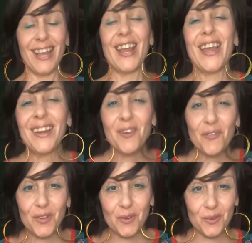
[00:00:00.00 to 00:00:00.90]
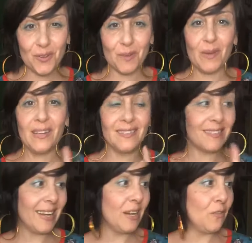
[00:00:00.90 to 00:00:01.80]
Any of you who took my
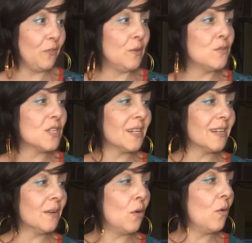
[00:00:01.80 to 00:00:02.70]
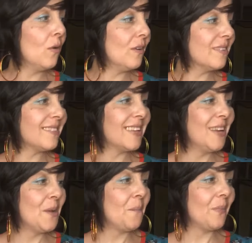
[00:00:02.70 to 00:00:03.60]
design infusion course,
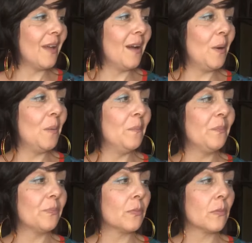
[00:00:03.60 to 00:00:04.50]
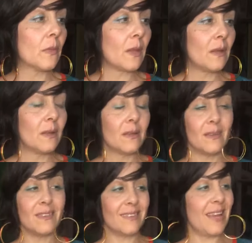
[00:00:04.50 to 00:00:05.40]

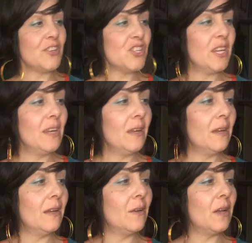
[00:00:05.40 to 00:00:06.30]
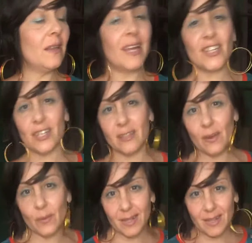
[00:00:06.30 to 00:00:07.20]
the sketching collection
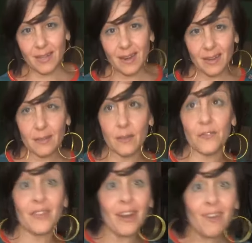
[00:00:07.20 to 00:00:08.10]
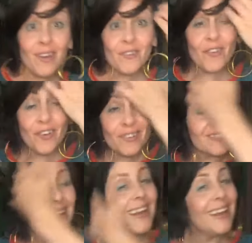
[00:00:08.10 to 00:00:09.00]
that we did on the very
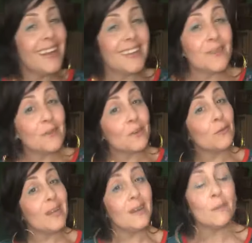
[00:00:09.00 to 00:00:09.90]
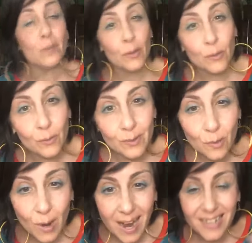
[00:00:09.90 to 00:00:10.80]
first night, that green and blue with
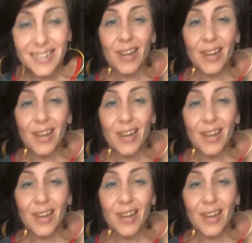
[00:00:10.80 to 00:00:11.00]
gouache,